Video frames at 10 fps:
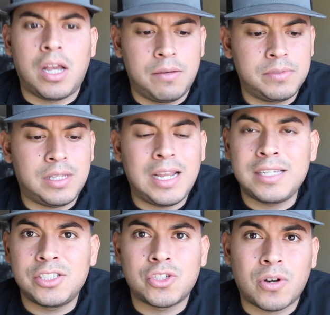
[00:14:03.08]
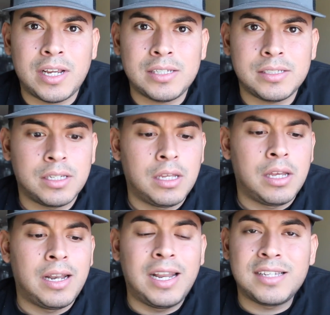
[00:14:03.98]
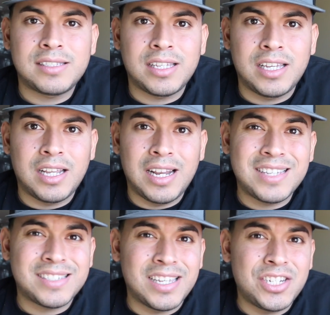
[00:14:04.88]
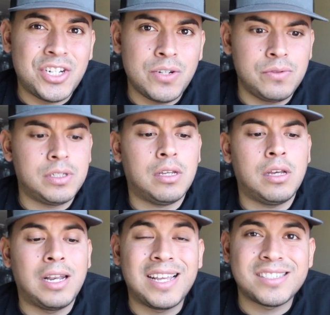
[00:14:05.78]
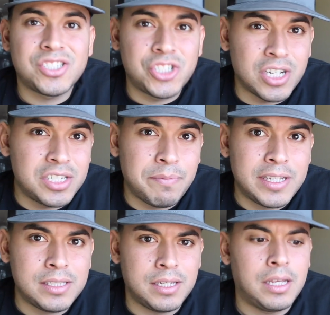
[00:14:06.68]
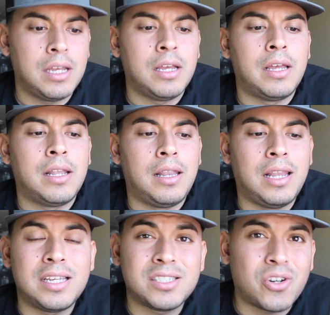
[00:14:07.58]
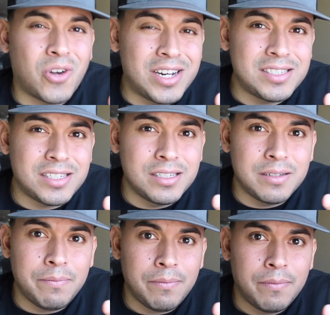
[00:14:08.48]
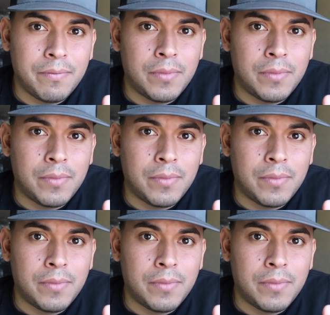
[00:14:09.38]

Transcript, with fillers: comes less stress, less less issues, less judgments, less criticism.